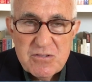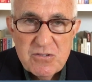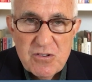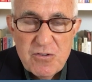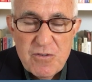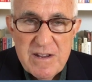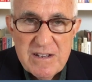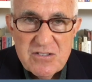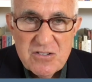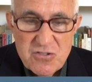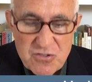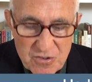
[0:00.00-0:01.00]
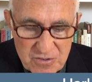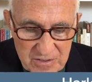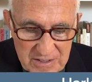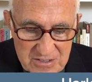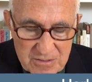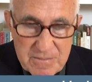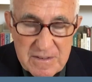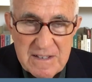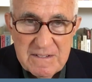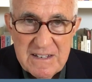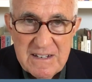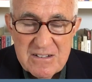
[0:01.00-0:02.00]
degree is in journalism.
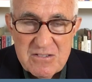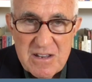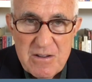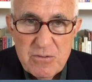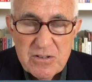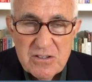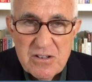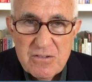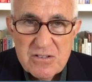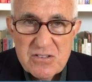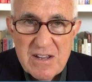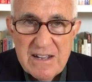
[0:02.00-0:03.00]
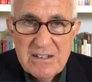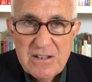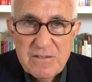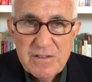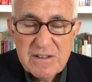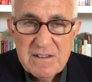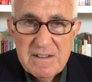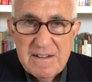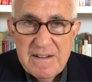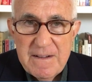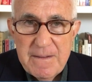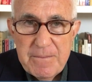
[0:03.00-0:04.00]
He wouldn't know a scientific
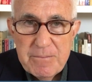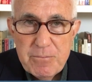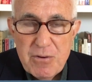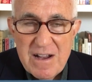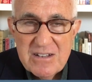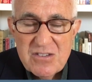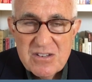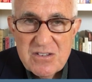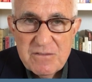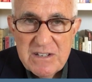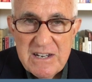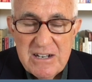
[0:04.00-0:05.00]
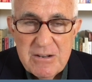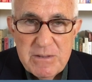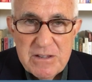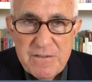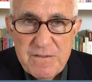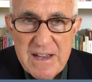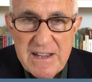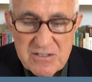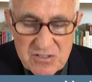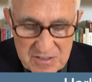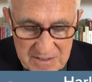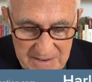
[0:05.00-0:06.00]
process if it hit him in the
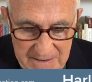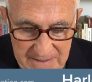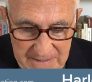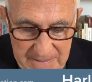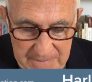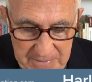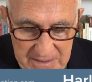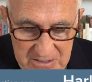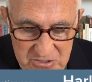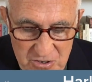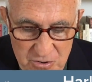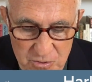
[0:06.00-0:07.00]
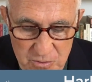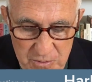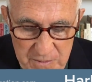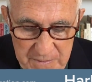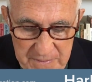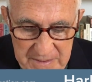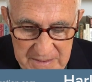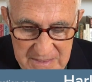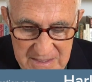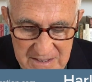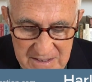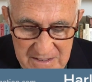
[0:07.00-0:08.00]
face. So
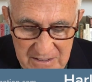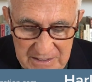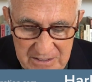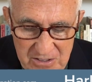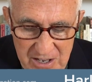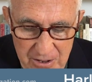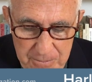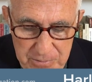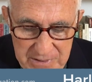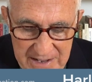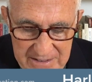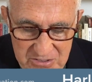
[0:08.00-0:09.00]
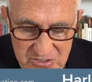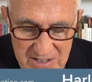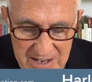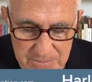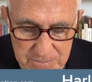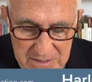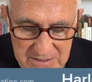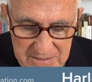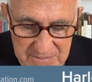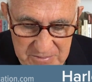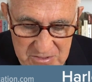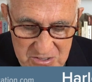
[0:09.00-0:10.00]
the CLINTEL put out a statement
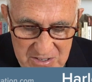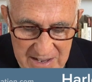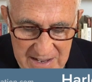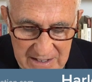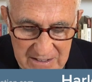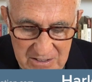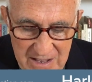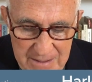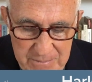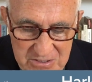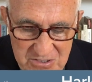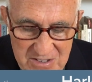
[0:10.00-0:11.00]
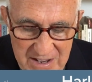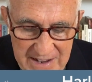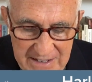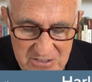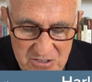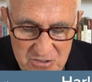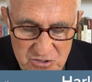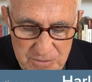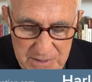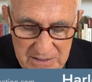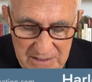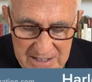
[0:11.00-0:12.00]
saying climate science should
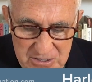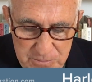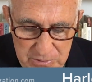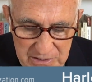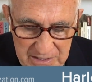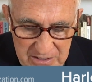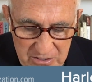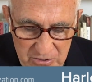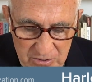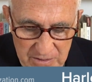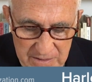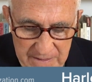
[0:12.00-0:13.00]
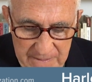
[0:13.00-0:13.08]
be less political,